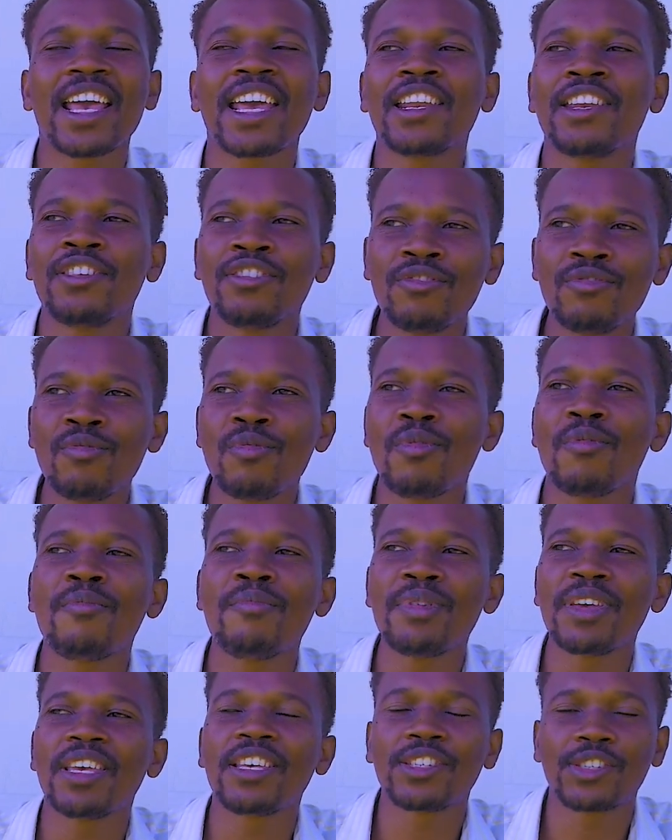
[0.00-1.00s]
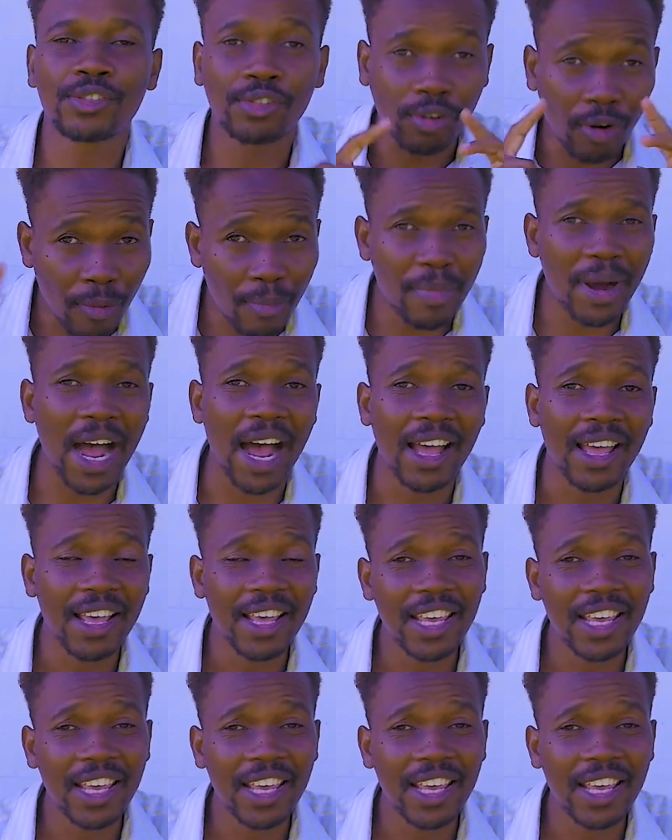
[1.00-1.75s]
and you will be sober